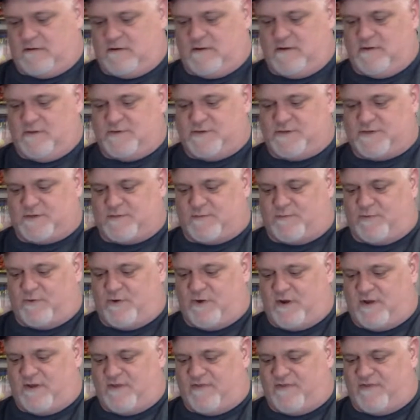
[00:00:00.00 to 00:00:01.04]
used some
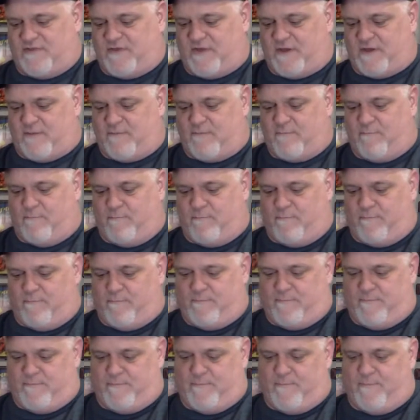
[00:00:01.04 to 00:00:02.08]
pretty thick
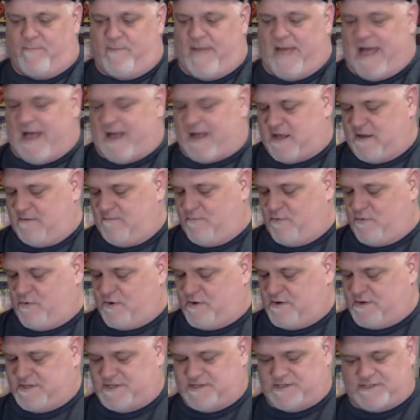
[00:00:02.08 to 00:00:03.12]
backing
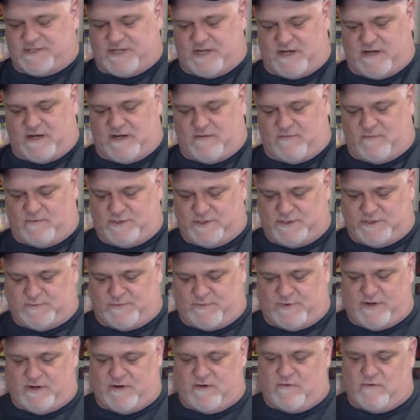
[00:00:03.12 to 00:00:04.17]
board to send it, which is
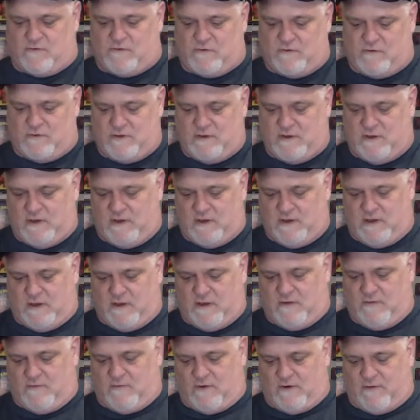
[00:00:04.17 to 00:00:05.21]
pretty cool.
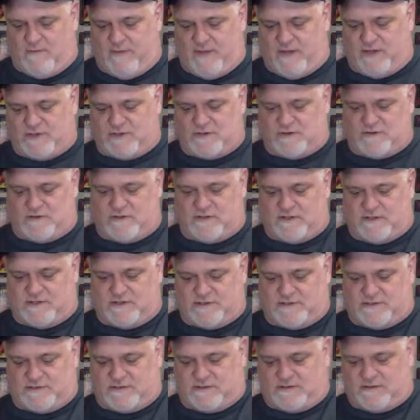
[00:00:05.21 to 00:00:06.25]
Want to make sure that
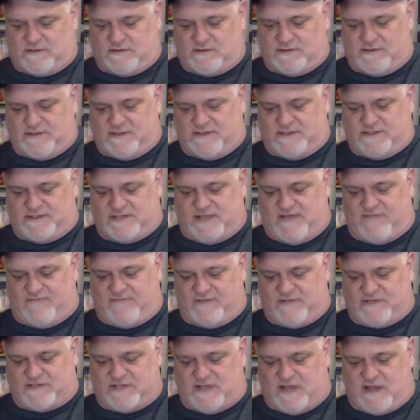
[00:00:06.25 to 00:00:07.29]
it's safe
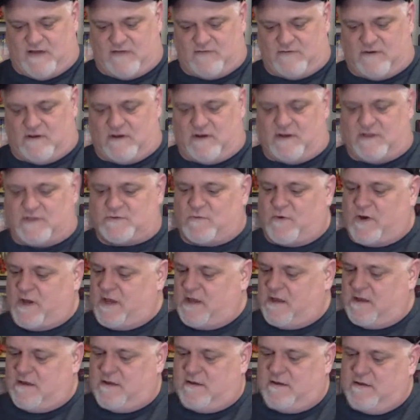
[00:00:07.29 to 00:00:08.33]
and sound on its
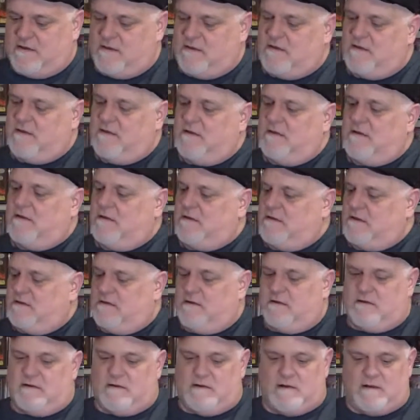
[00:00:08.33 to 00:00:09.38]
way.
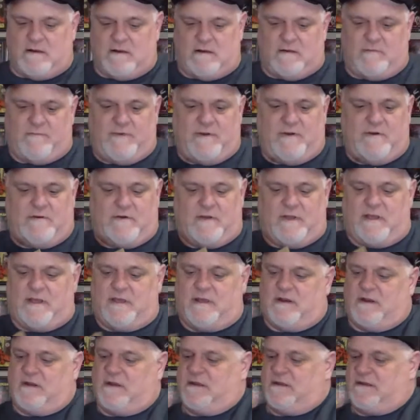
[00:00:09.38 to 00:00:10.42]
Let me go
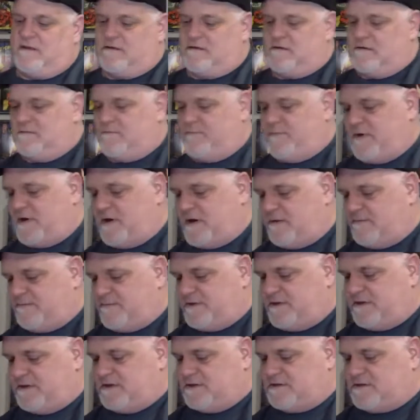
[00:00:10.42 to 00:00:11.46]
ahead and pop
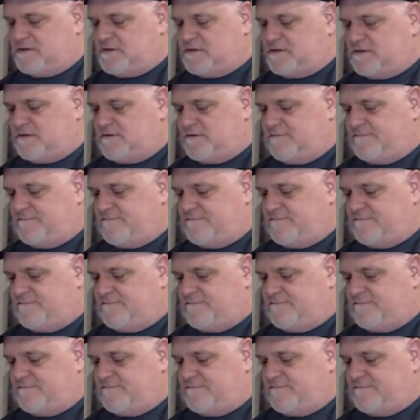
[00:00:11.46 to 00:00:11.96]
this.